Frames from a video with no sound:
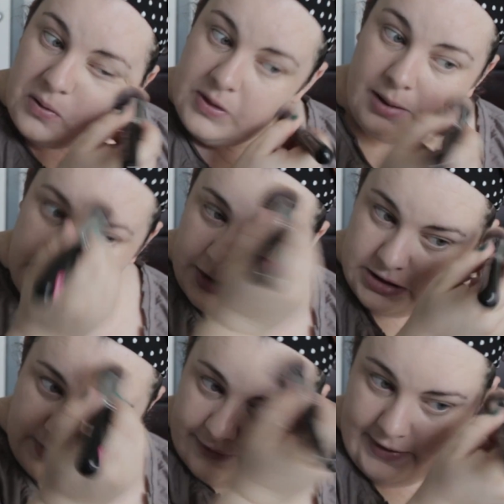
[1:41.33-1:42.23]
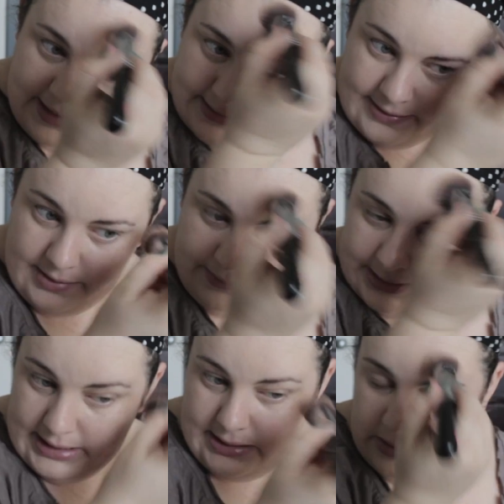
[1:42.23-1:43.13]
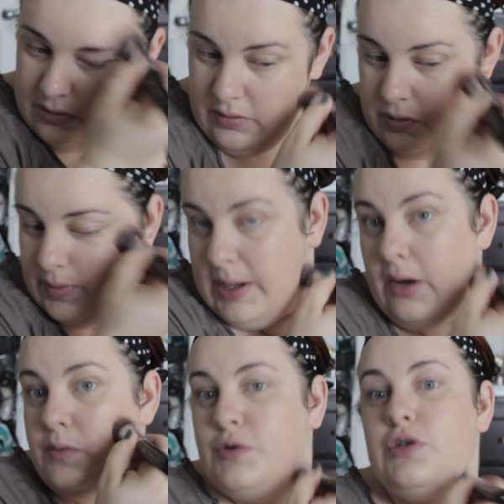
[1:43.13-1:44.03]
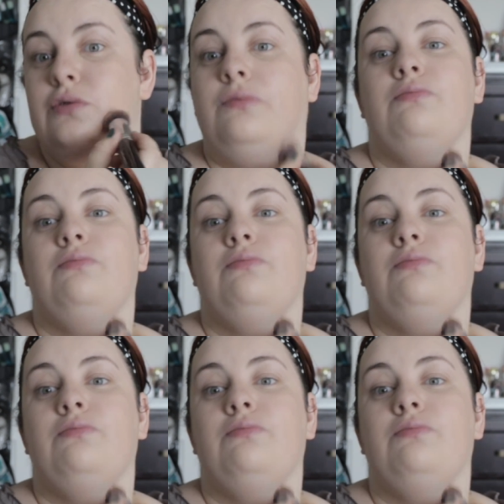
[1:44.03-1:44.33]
Dab it onto my face and then blend it all the way out.